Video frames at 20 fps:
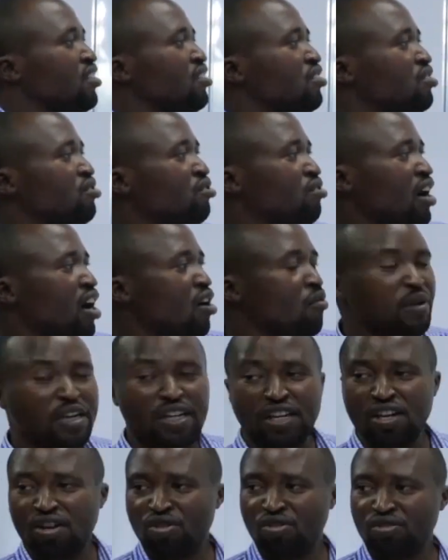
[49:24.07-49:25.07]
So how
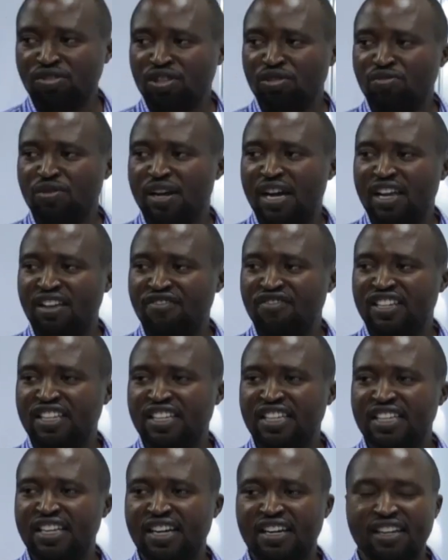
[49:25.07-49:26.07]
many O's we are having
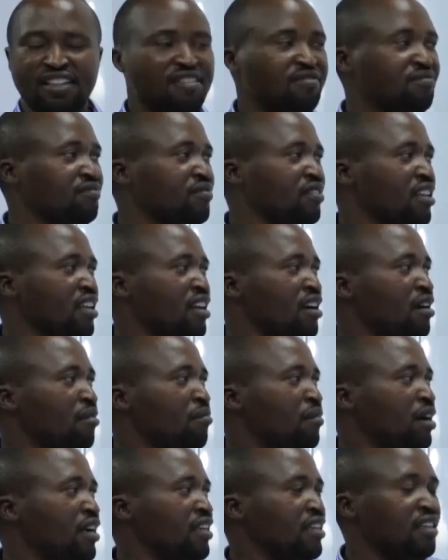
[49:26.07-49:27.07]
here,
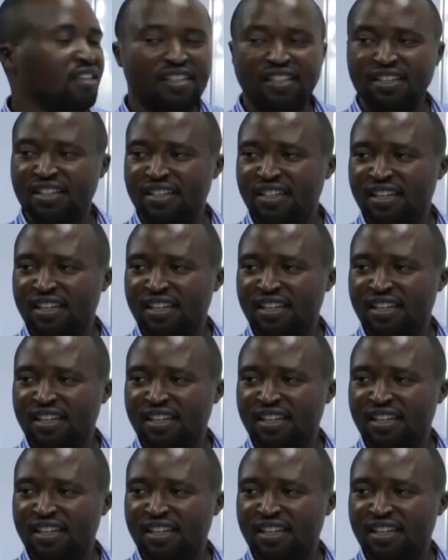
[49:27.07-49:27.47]
my